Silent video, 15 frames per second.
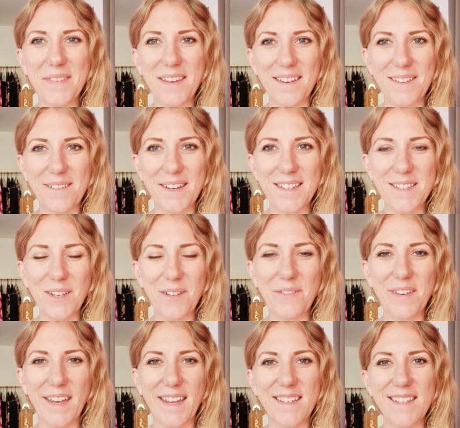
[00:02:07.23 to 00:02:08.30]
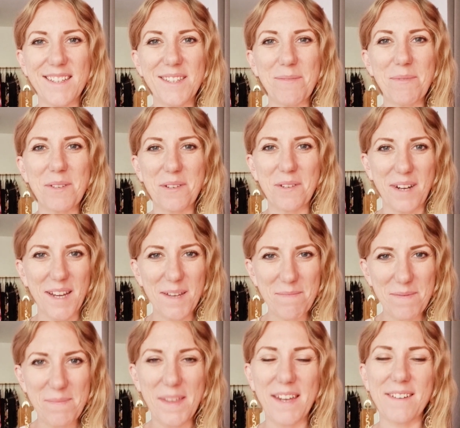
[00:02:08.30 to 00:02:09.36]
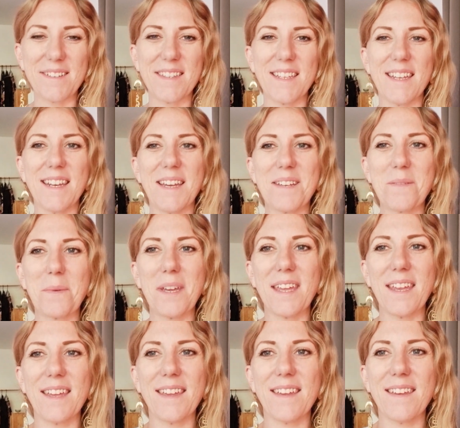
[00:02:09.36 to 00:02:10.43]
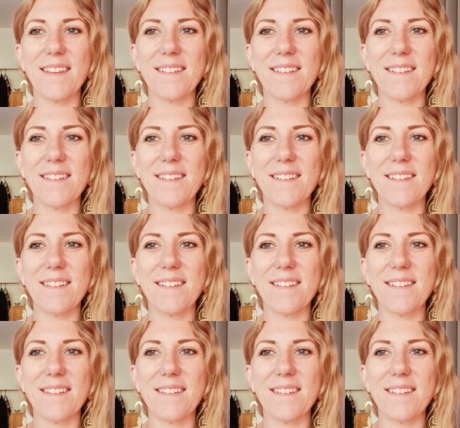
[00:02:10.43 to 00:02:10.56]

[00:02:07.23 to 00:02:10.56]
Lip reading: Otherwise, don't forget to subscribe, and I'll see you next week.